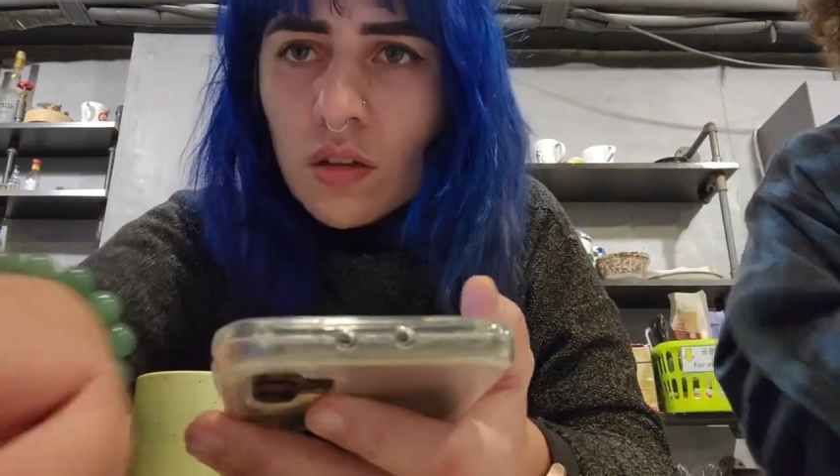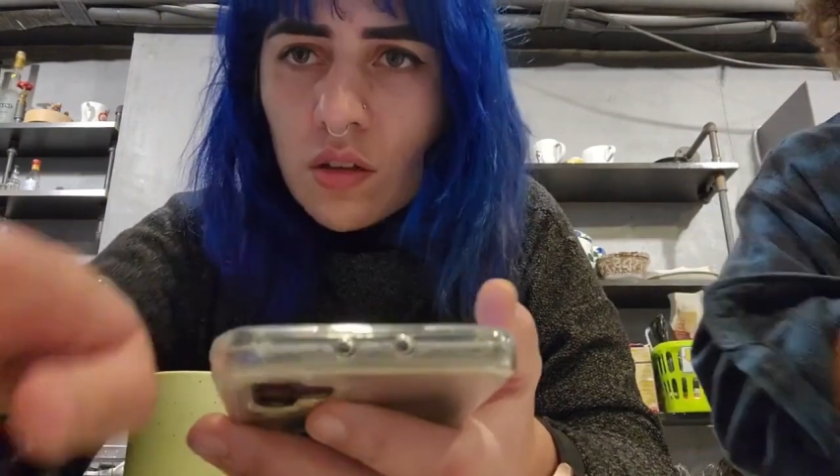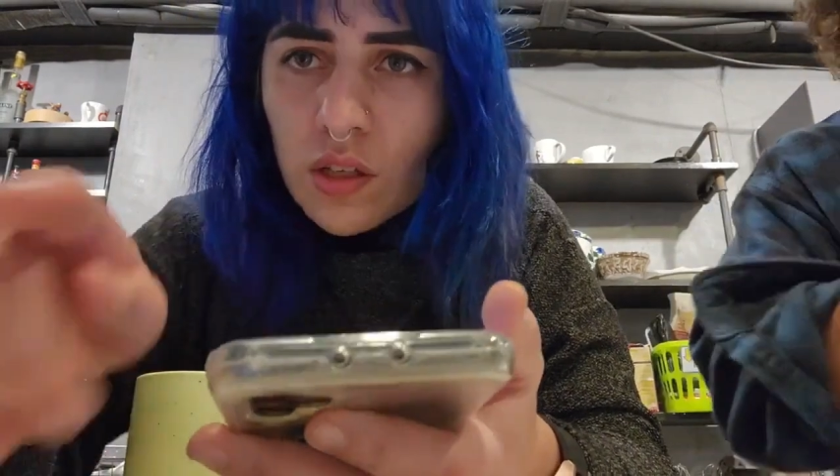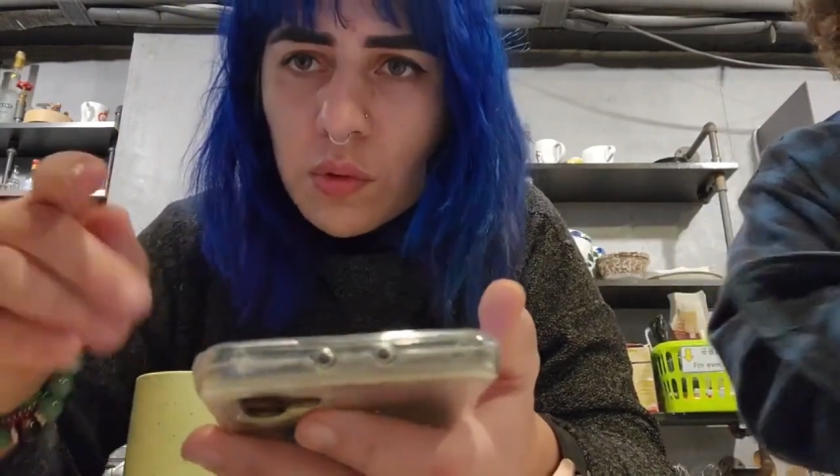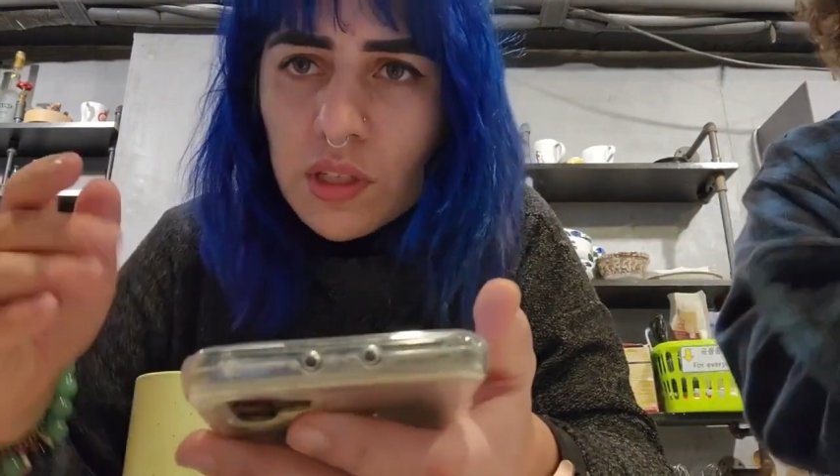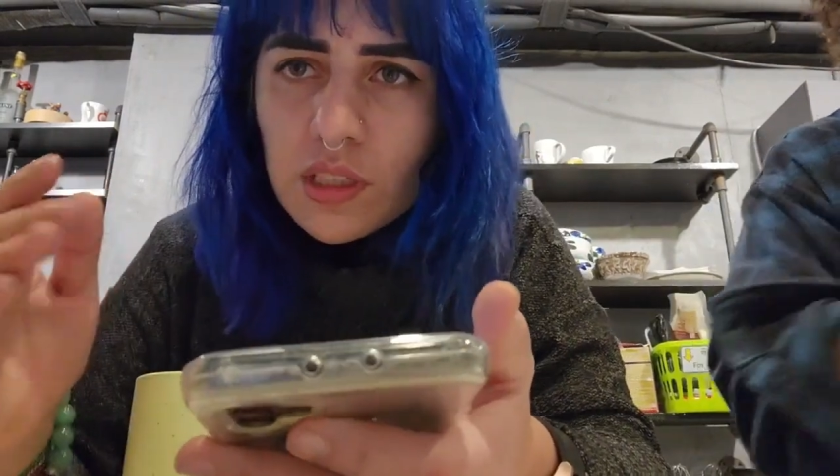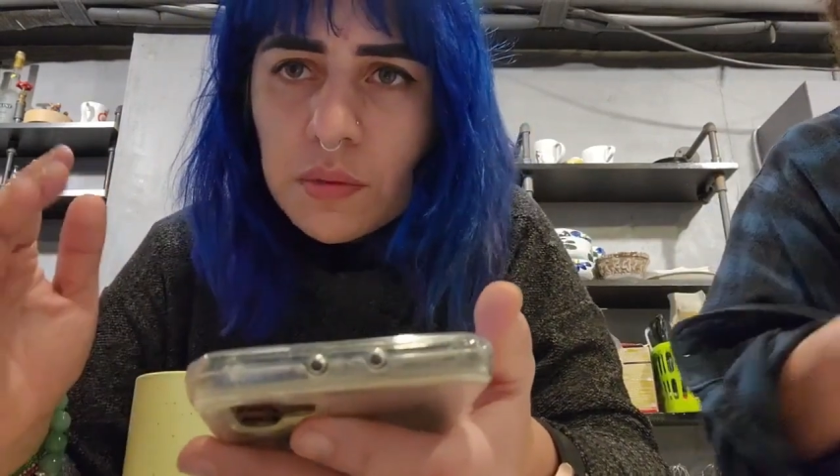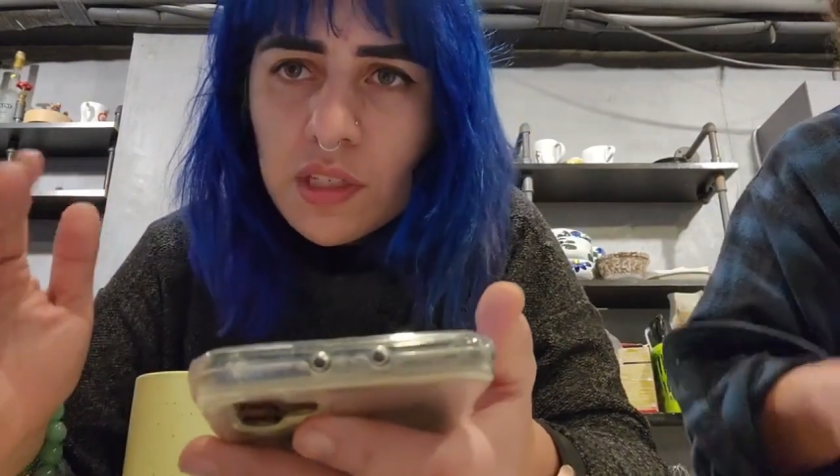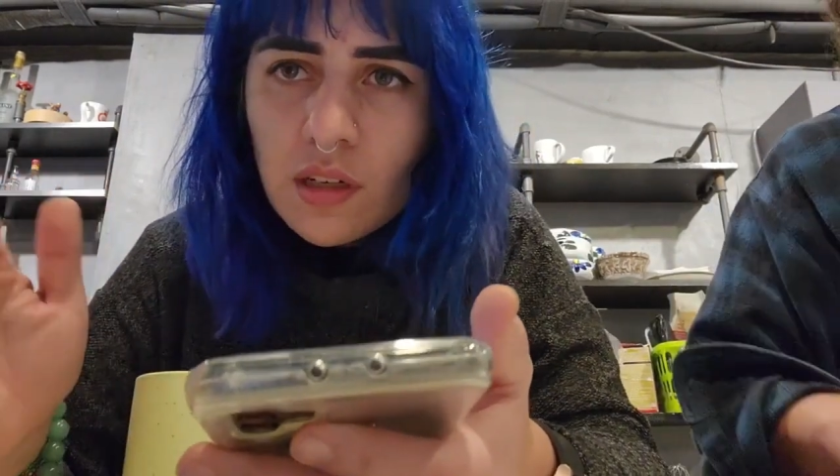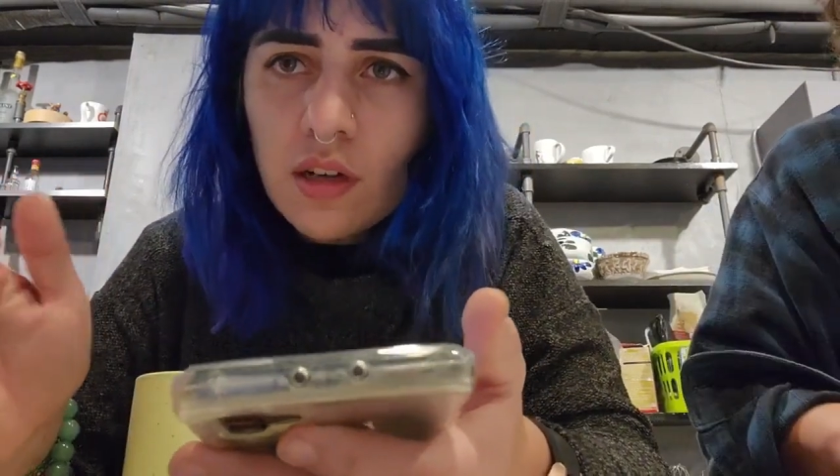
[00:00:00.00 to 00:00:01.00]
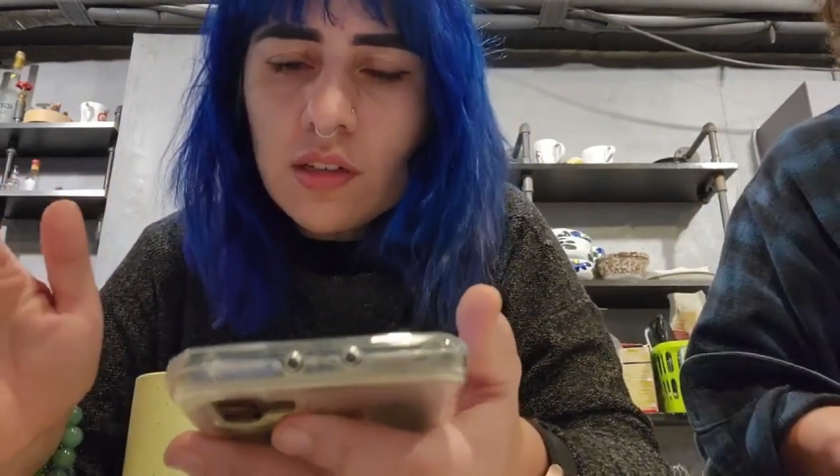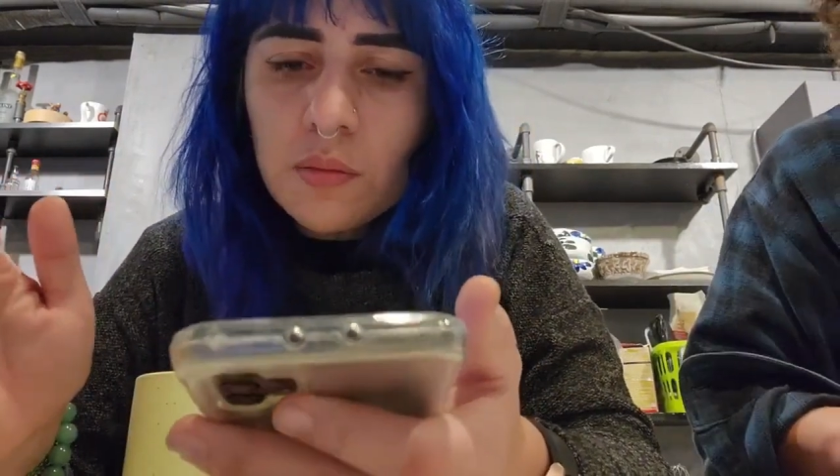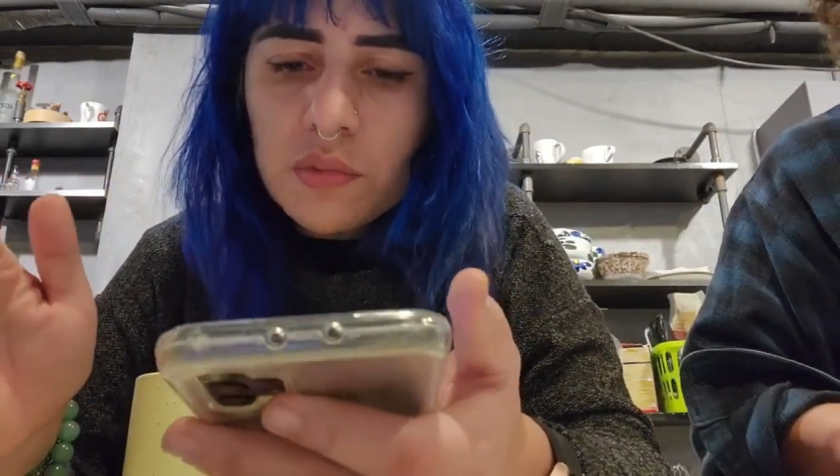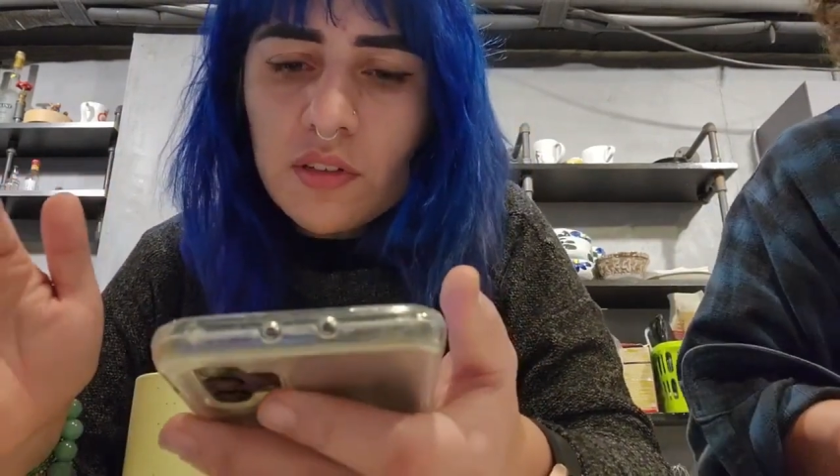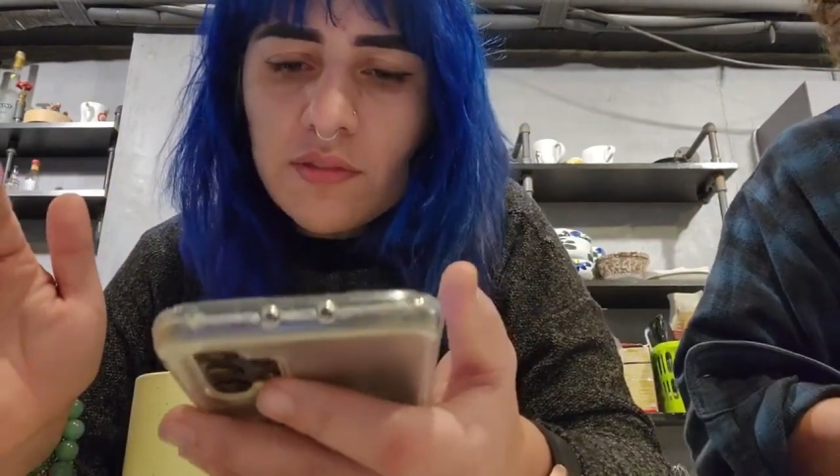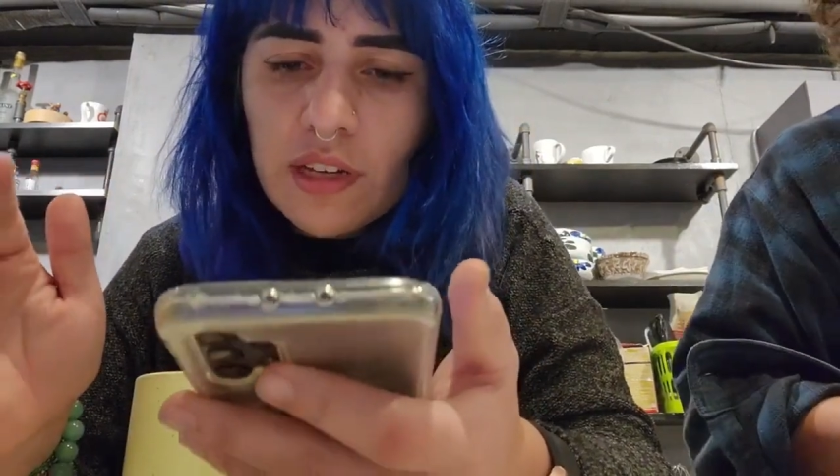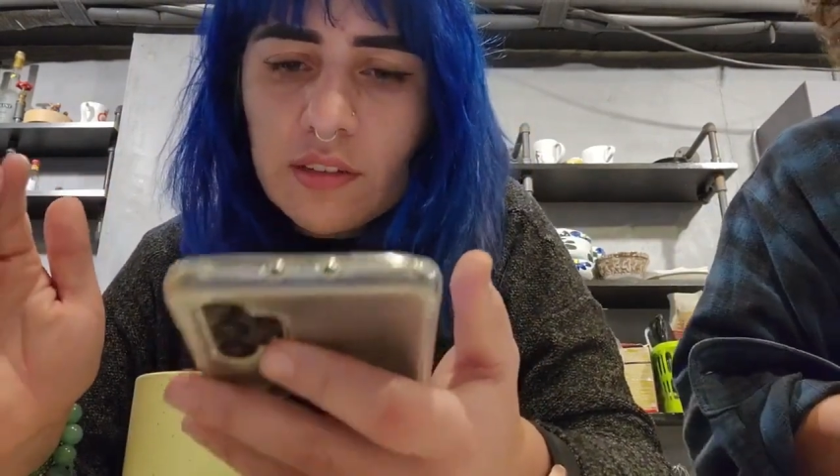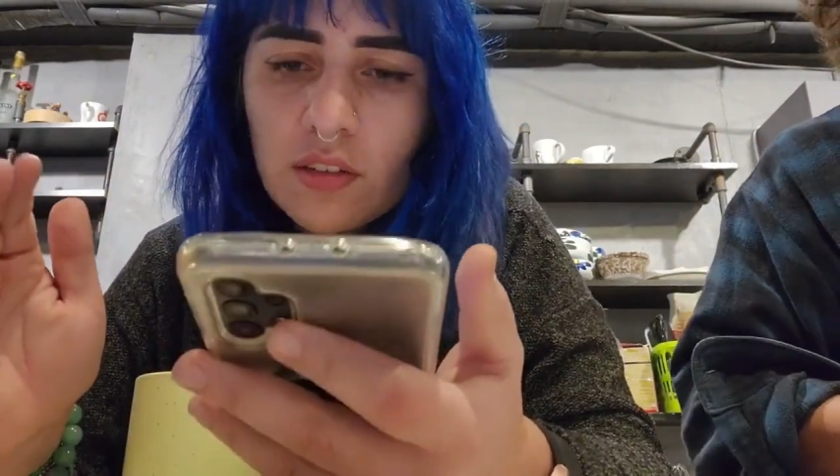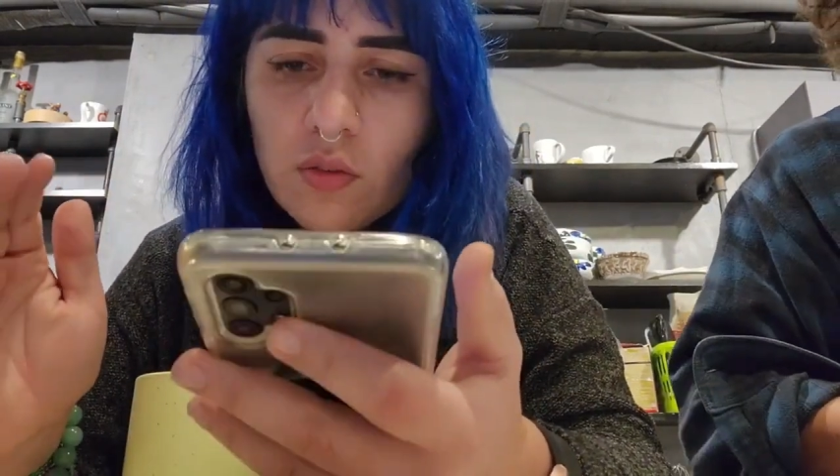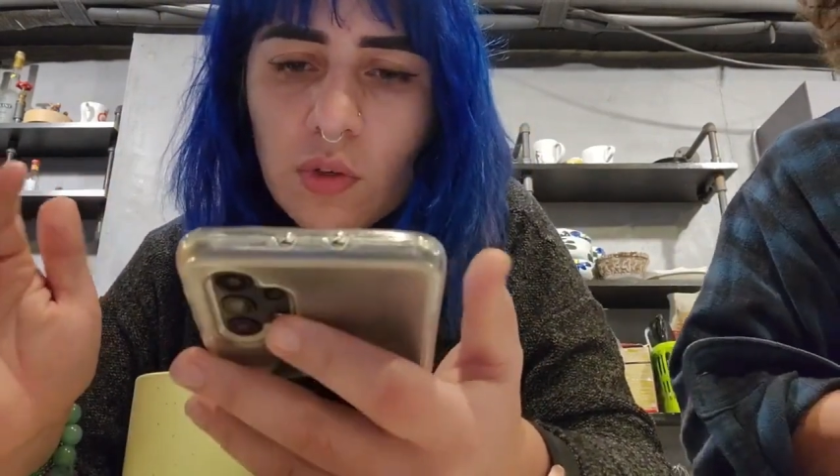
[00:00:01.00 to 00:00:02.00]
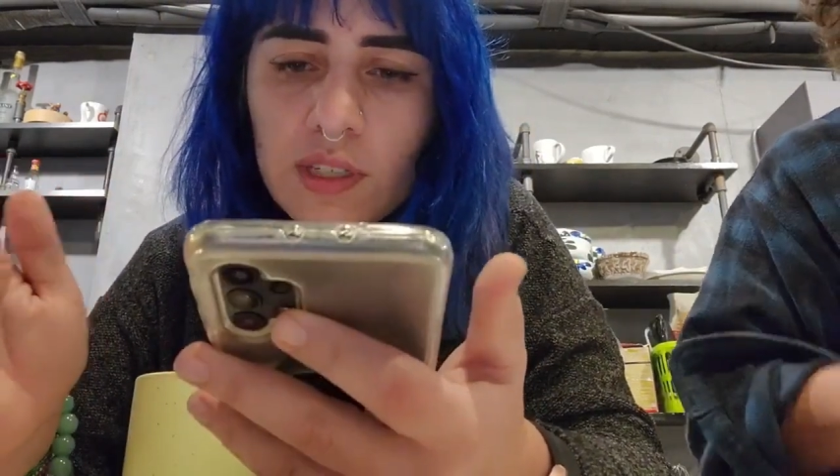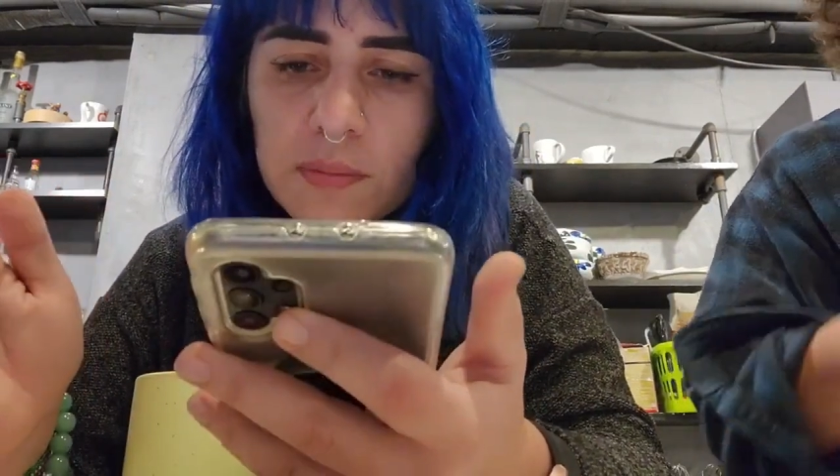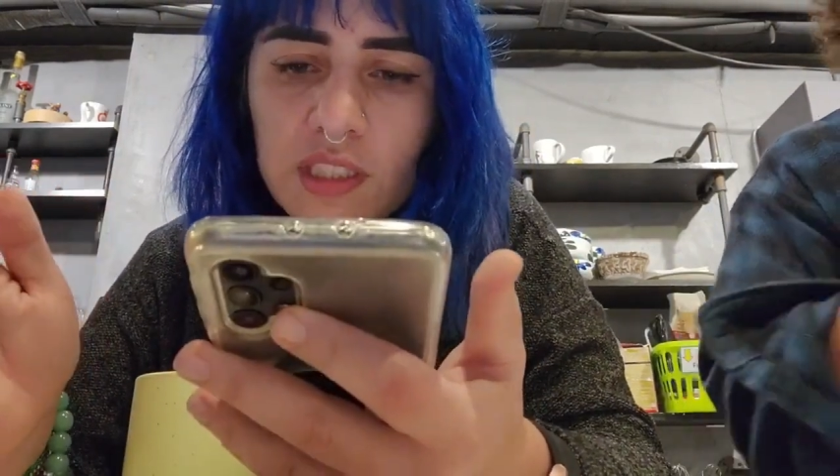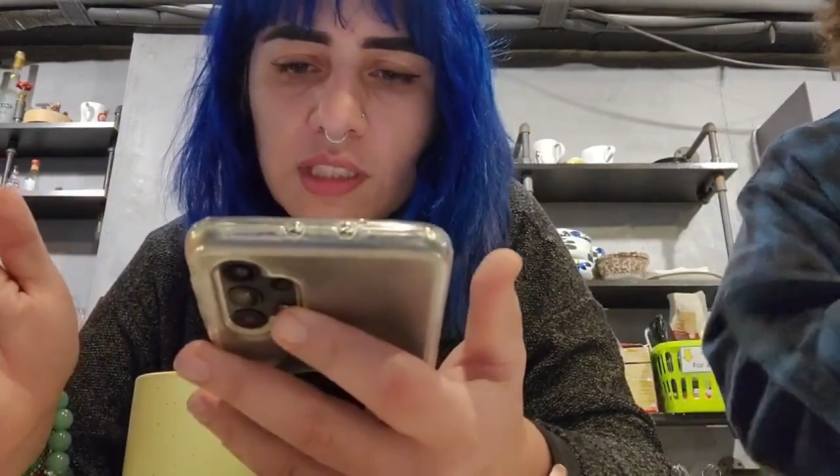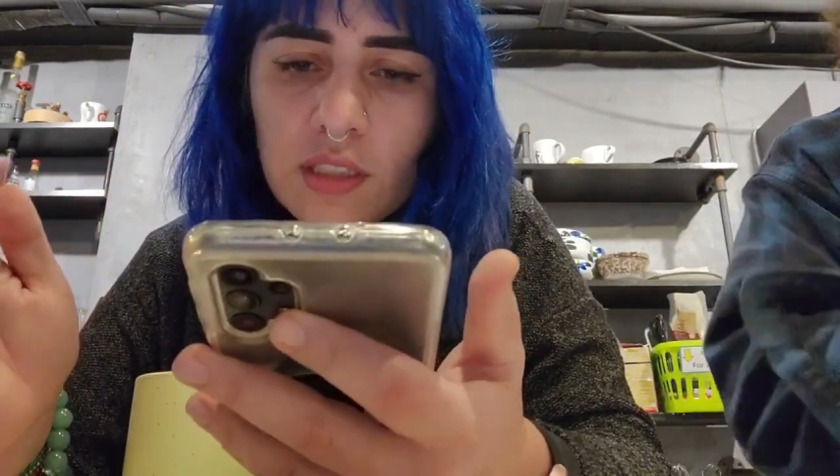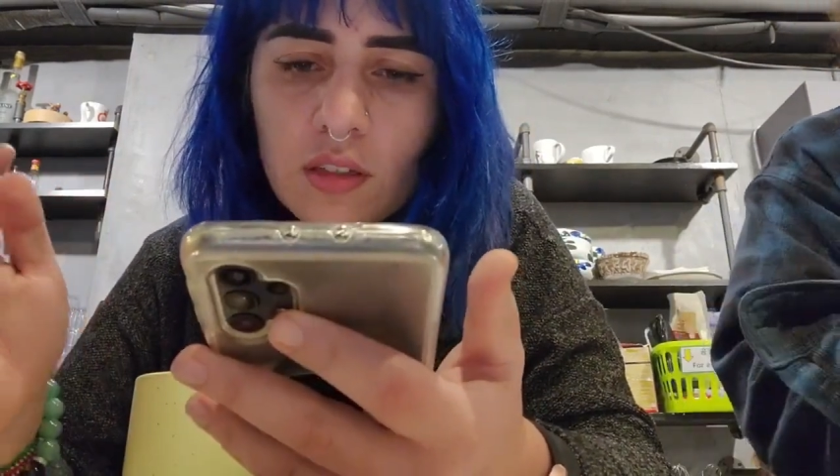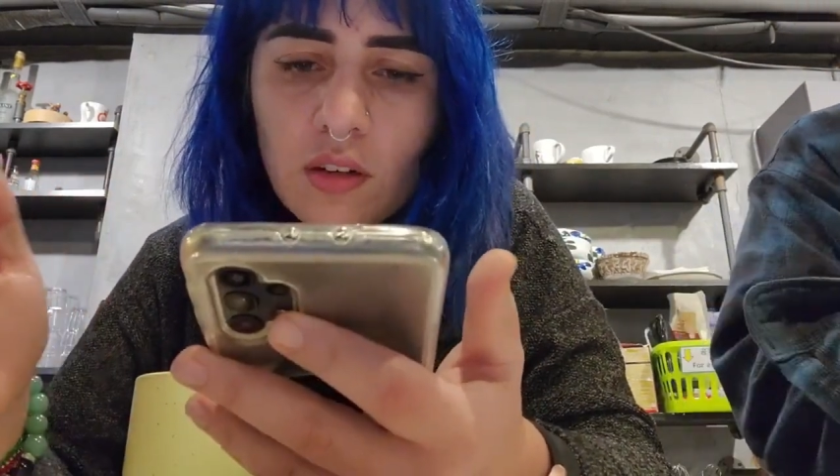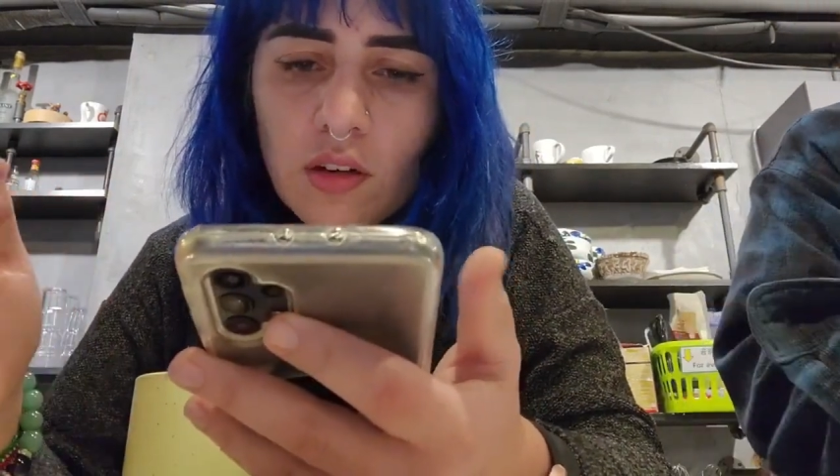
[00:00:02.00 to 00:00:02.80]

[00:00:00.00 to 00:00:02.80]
Okay, well, I keep getting hung up on the fact that the one I'm seeing